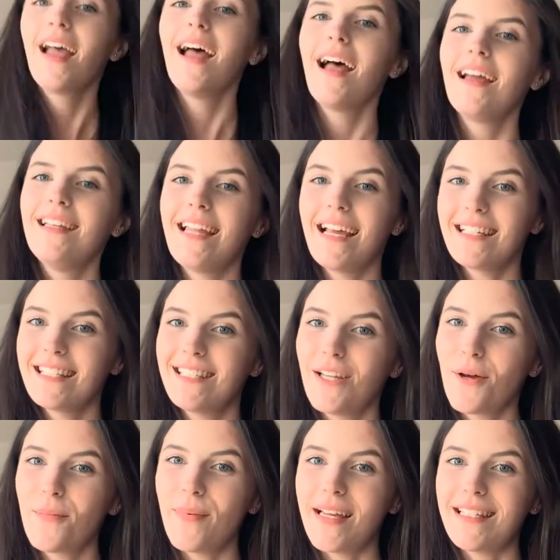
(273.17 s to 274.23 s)
Next up
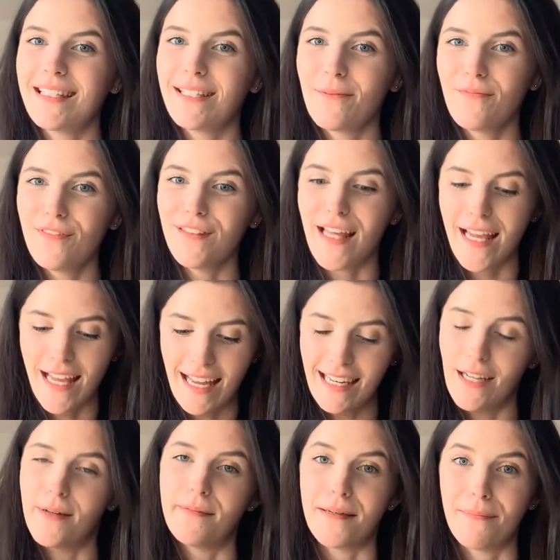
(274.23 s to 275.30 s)
is something a little
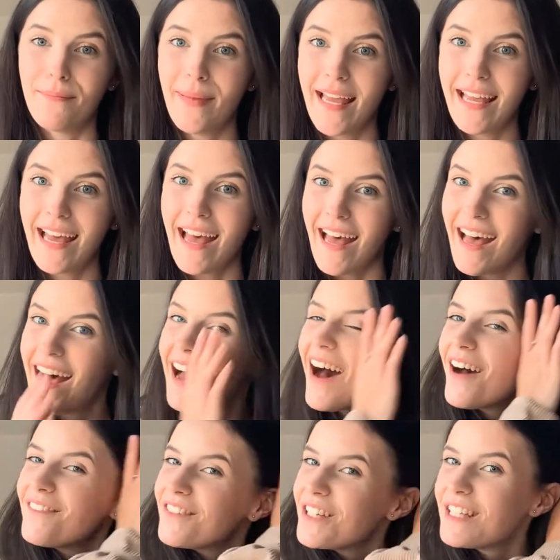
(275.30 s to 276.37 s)
bit bigger.
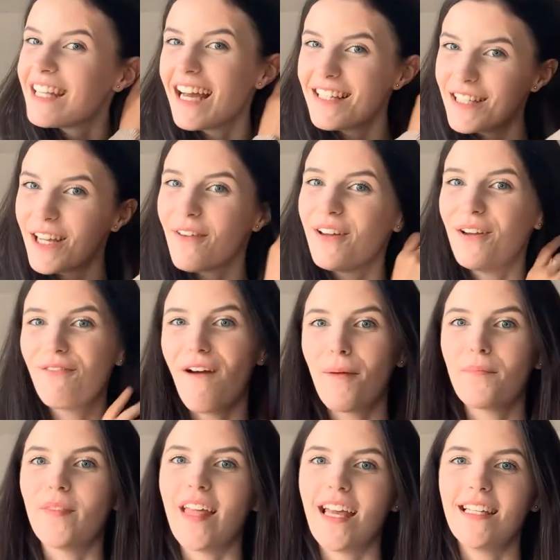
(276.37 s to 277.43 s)
I've just had to go and grab
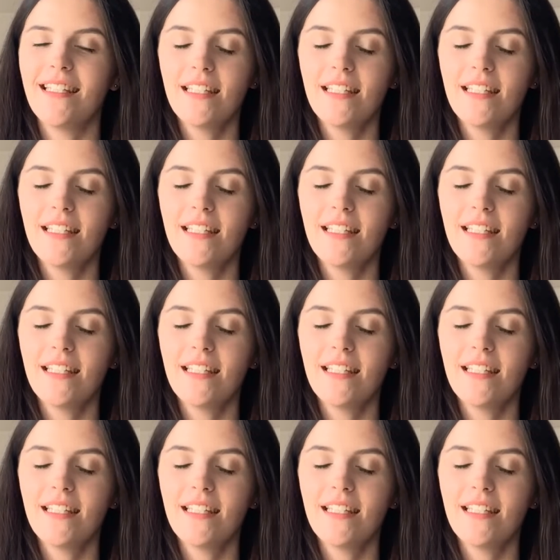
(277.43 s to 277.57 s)
this.